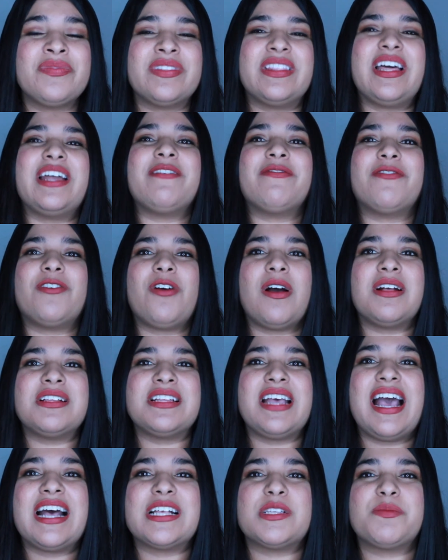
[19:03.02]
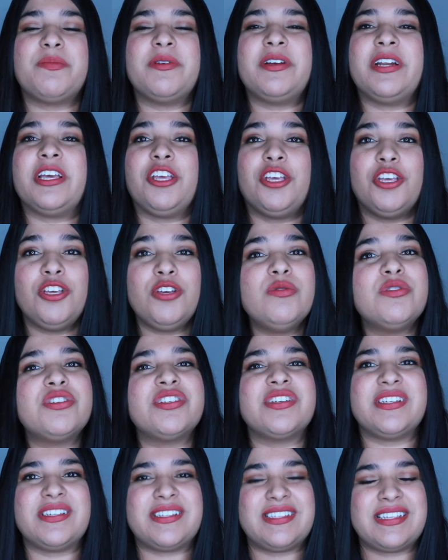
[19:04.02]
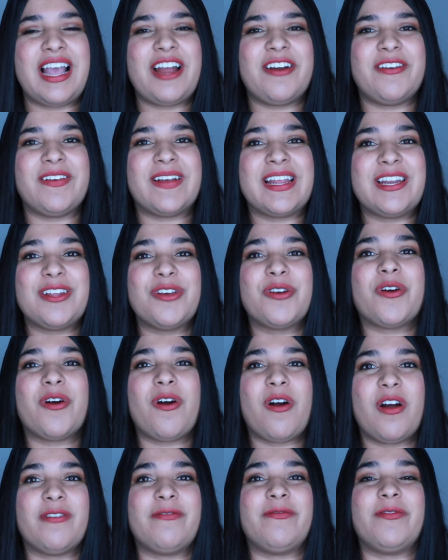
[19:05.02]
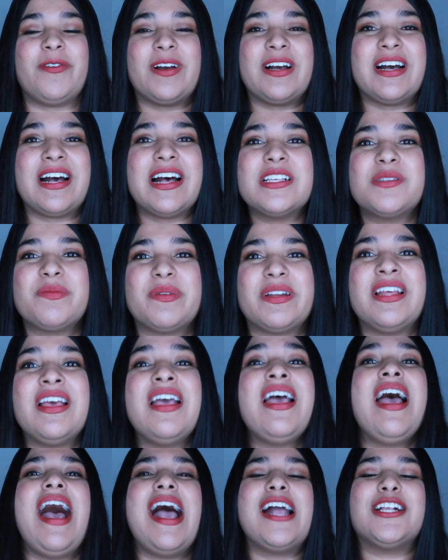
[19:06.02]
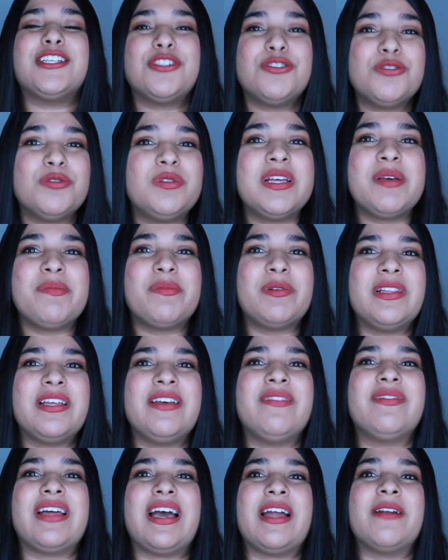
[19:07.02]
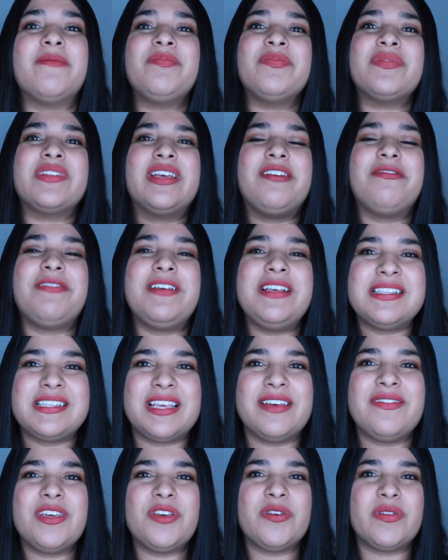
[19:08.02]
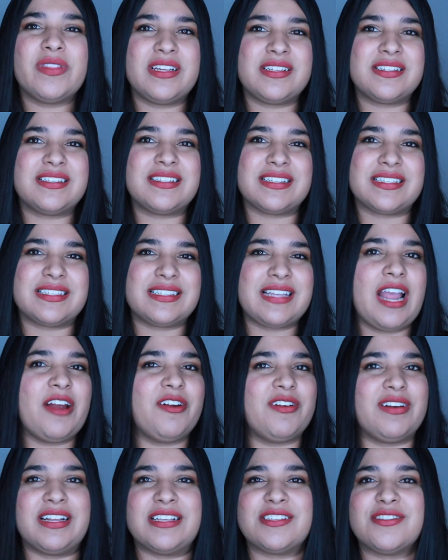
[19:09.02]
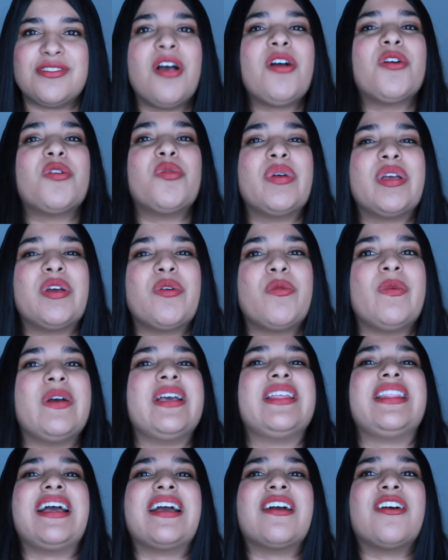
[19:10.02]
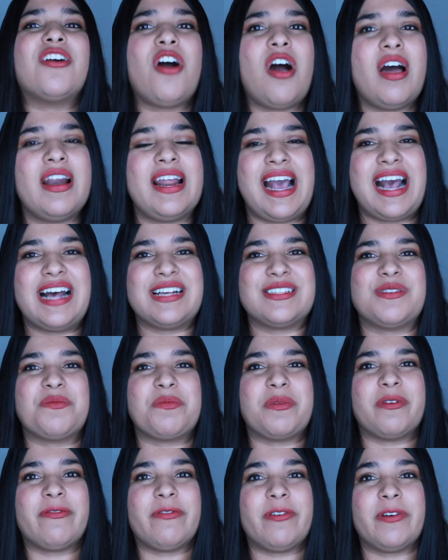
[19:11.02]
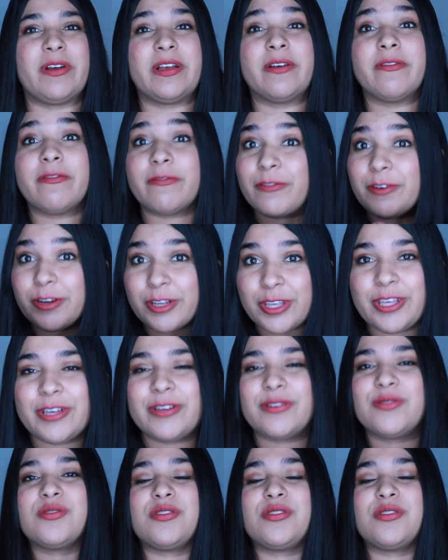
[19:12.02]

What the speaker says: That if God has put a huge desire in your heart for a husband, I truly believe that if he's giving you this desire and it's not going away, that God has someone for you.